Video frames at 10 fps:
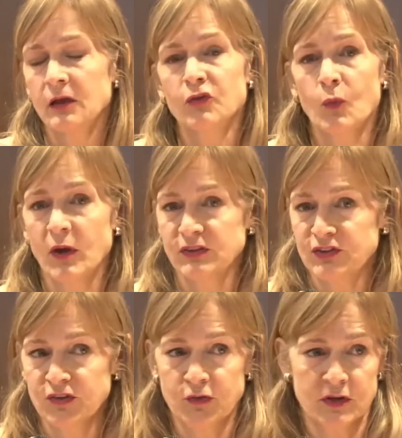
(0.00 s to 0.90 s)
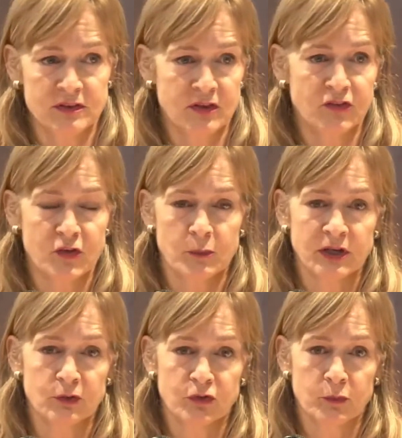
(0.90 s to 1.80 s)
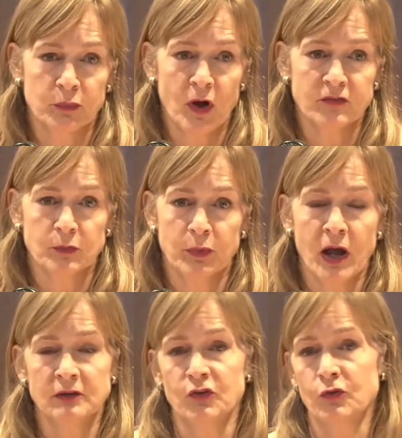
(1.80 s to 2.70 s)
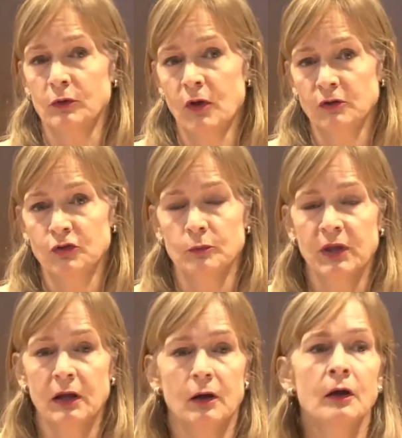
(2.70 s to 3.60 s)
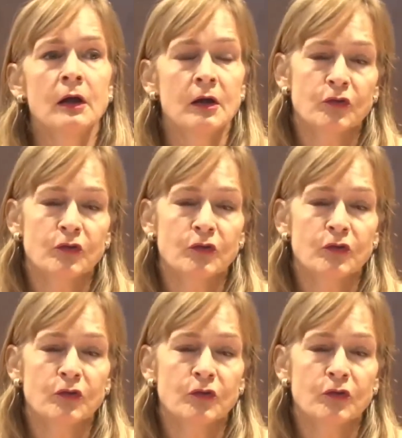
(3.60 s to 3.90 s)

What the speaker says: is quite different than somebody who's in private practice or long-term care.